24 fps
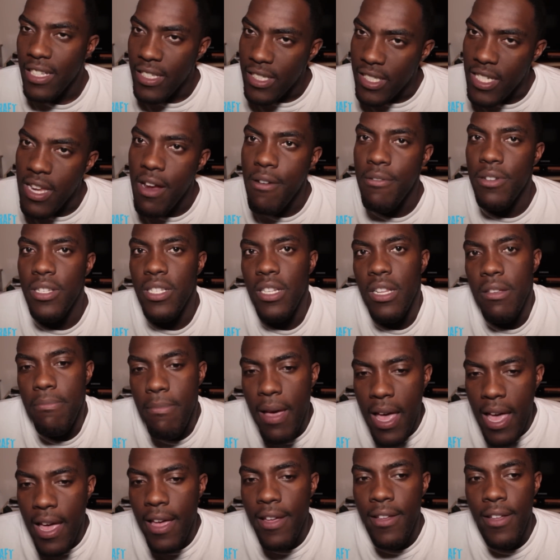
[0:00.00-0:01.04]
seriously,
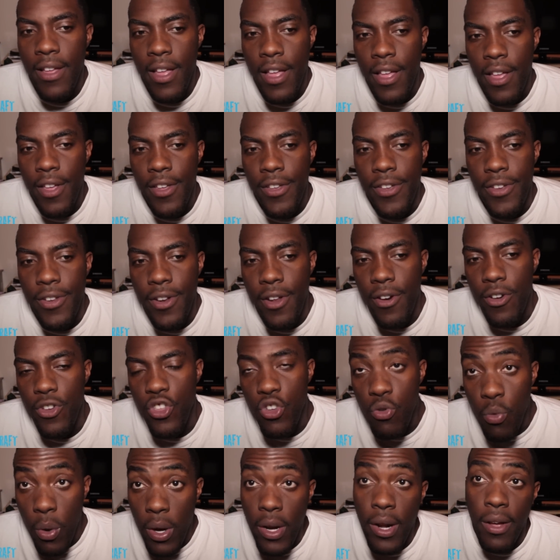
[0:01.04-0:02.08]
man. You know,
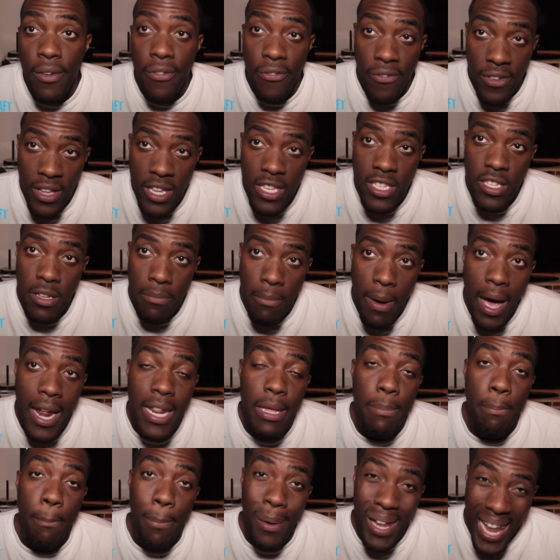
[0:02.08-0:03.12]
you want to offend
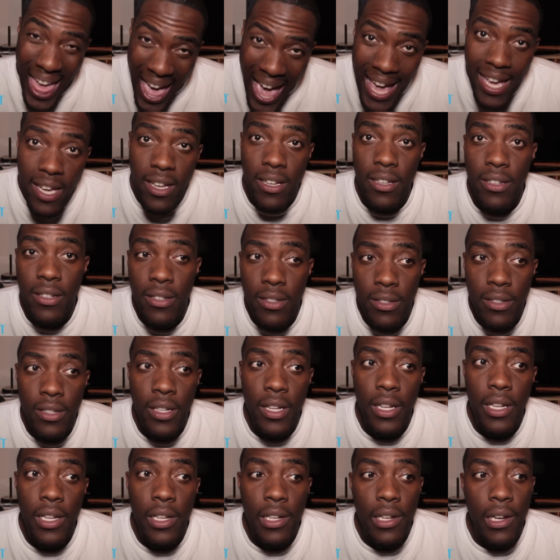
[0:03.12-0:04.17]
somebody black,
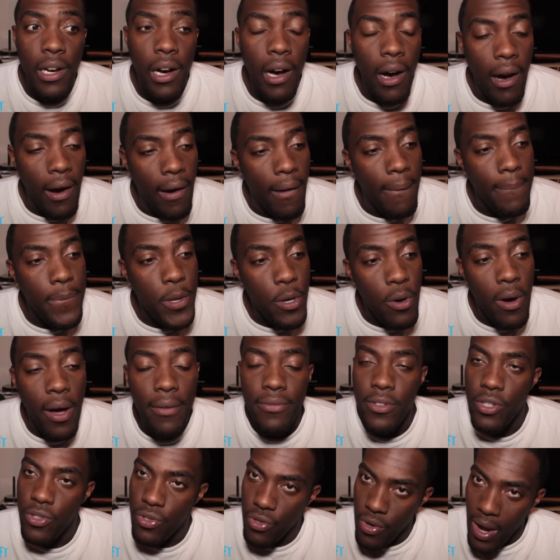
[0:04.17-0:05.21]
um, you're going
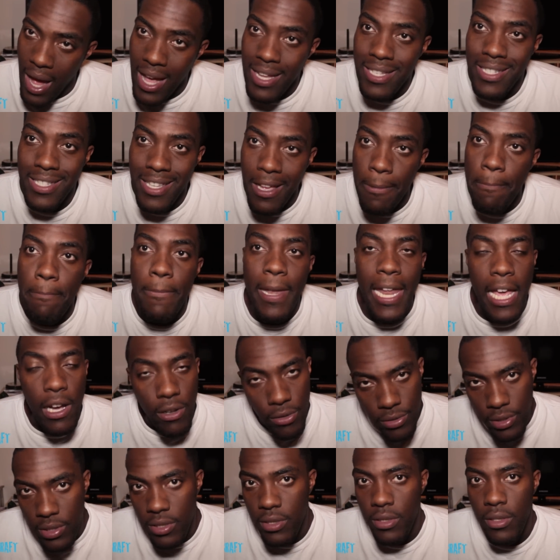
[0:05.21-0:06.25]
to have to try something
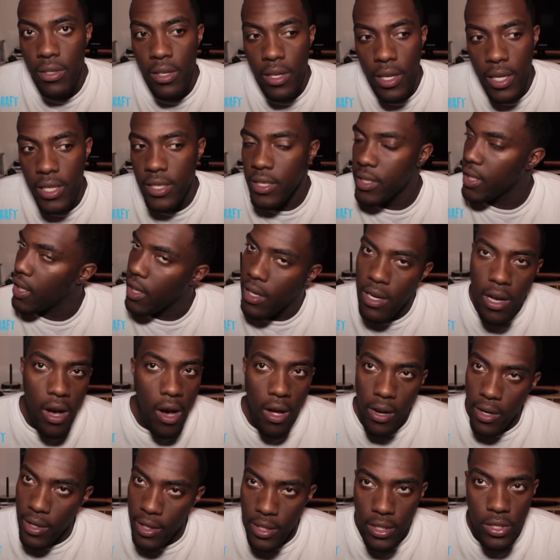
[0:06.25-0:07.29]
else instead of
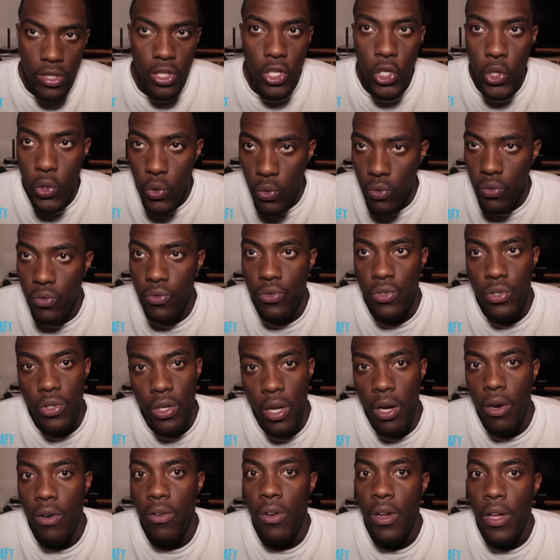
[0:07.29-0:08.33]
calling us coons, you
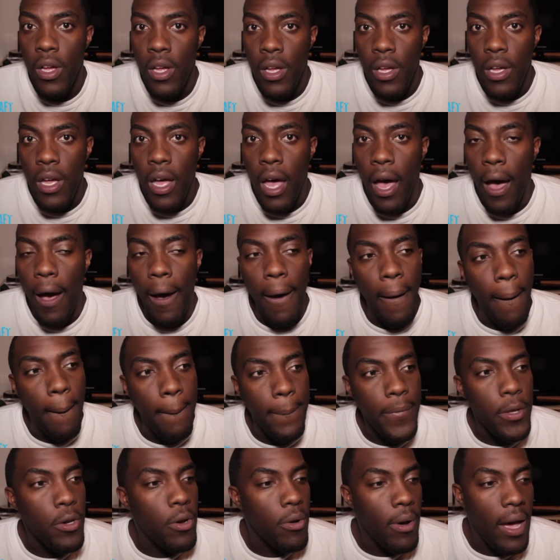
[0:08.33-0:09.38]
know.
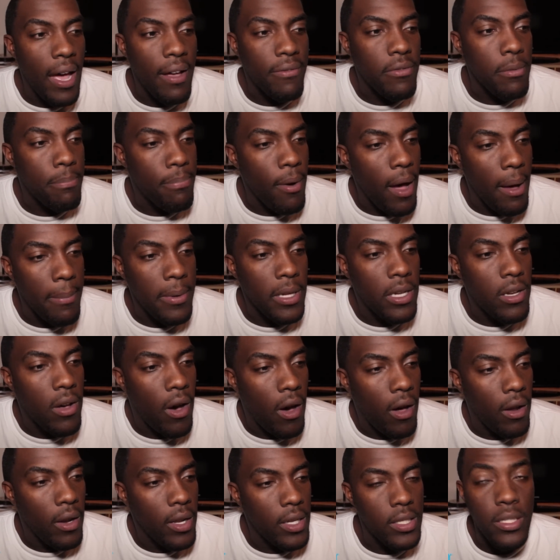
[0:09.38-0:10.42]
Um, you're going to have to probably
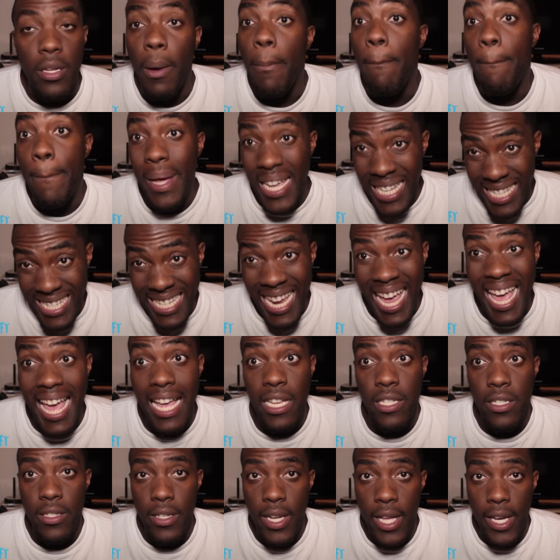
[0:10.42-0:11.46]
call us a bitch
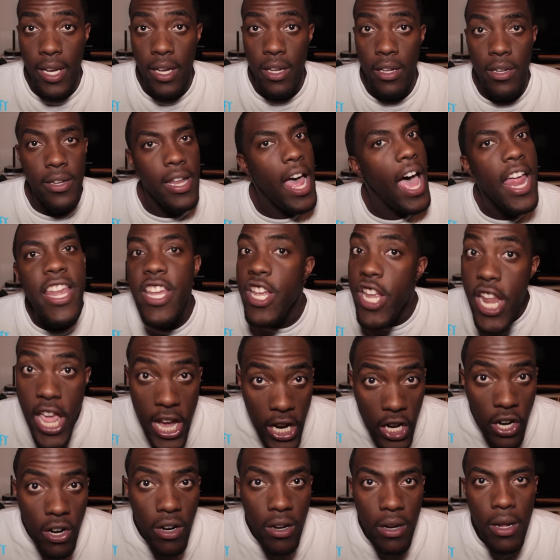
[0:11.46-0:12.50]
ass nigga. Not
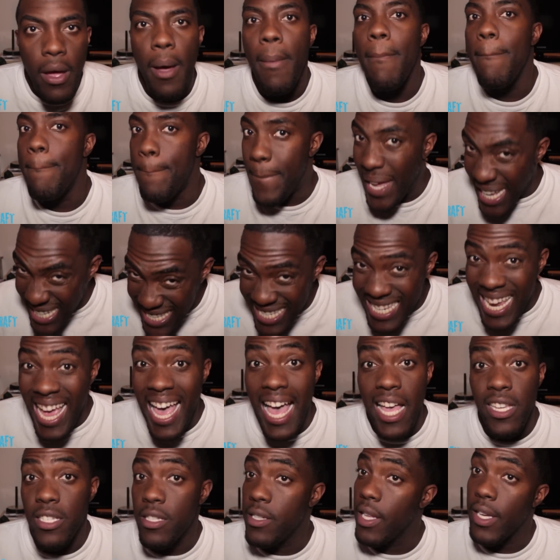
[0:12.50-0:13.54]
nigger, bitch
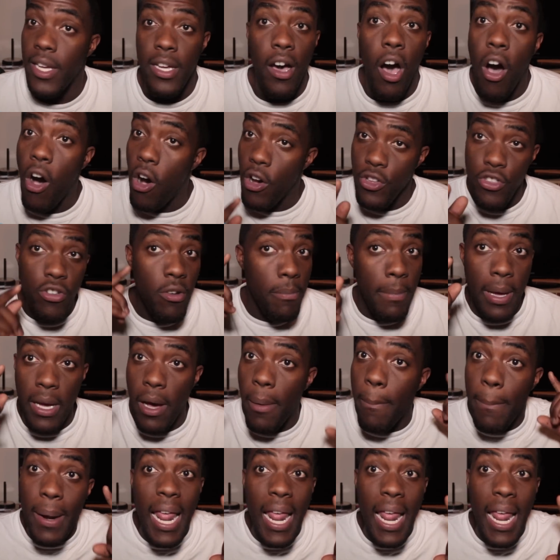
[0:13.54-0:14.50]
ass nigga. Oh, you'll make a